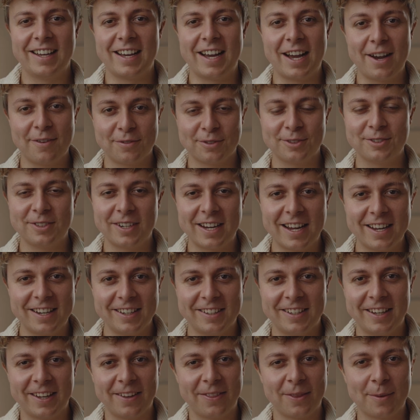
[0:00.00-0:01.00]
After
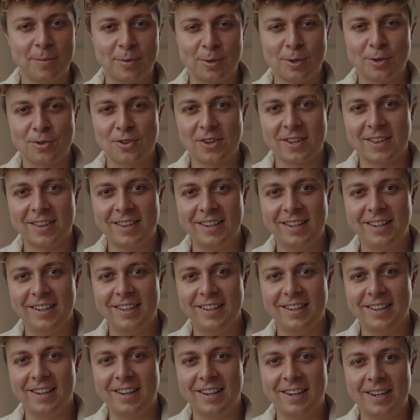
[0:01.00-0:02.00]
editing the Project
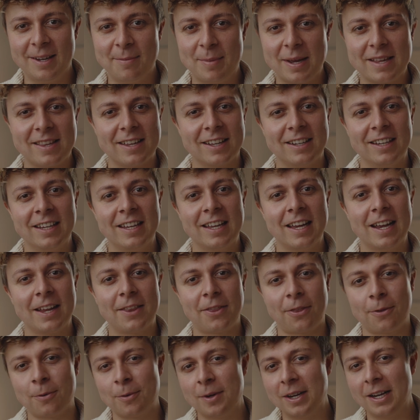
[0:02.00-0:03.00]
C, I basically
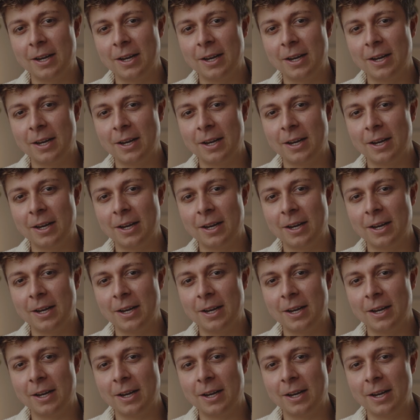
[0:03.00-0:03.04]
had 3